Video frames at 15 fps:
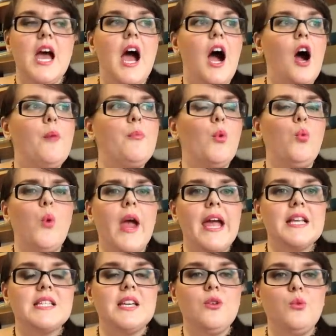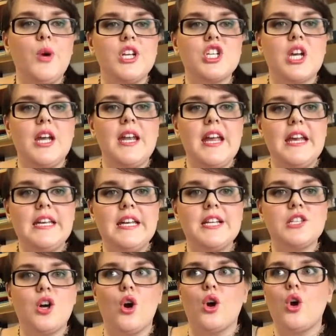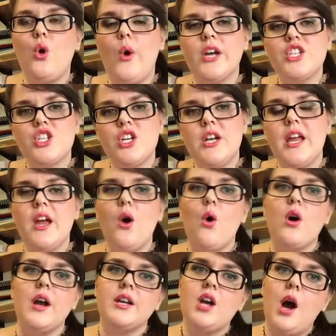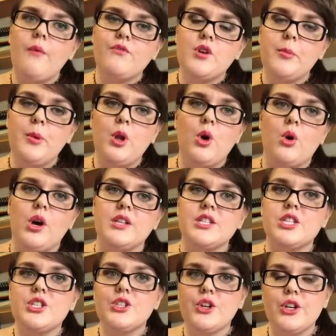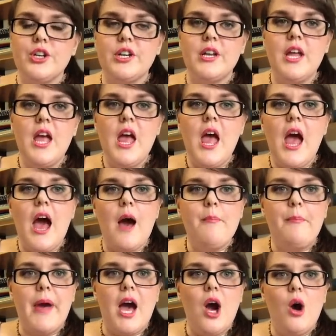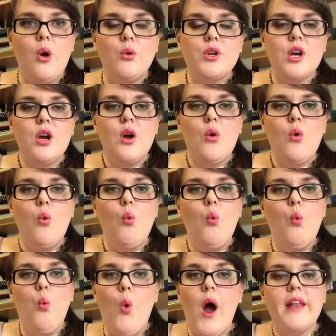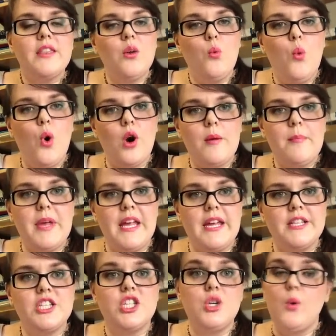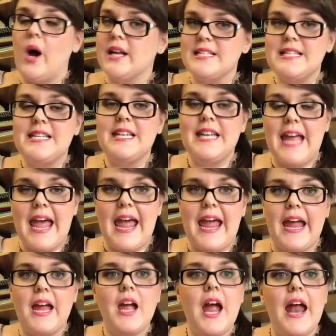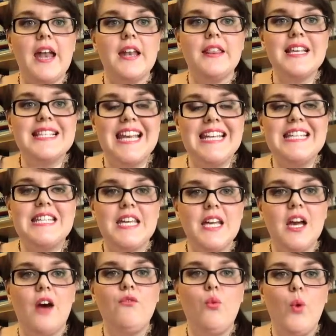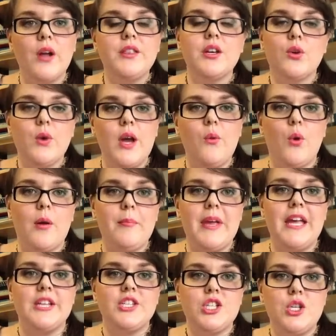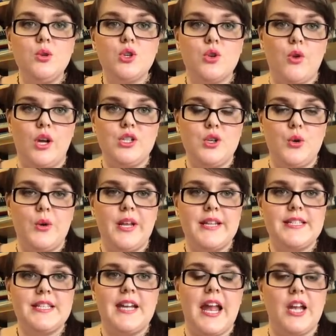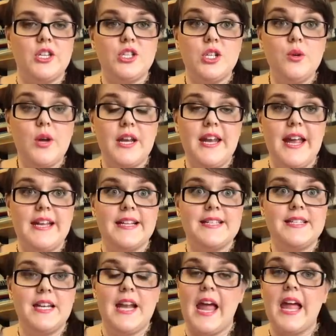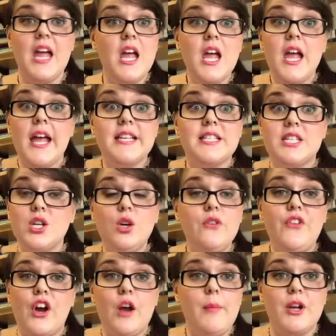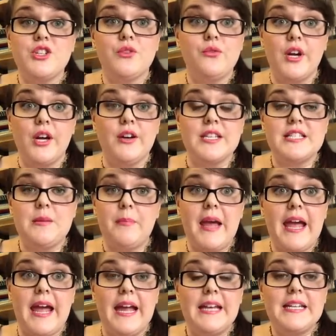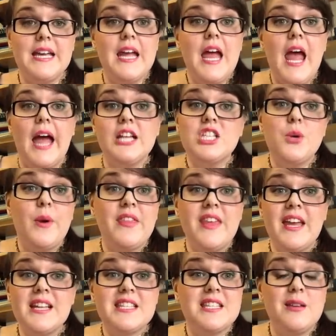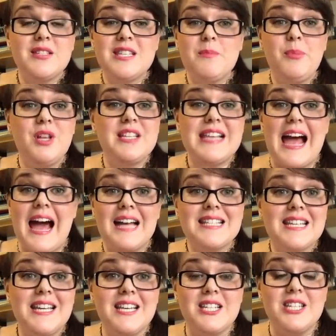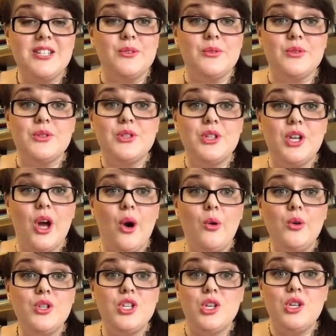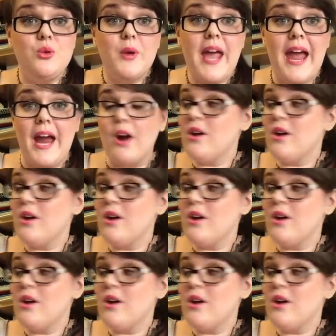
ways in which Canadians are questioning or uncomfortable or uncertain about what the war means to us today. And this idea of what the Great War means to Torontonians today and to Canadians today is still very much a rigorous debate. And so I think it's as simple as asking students, do you care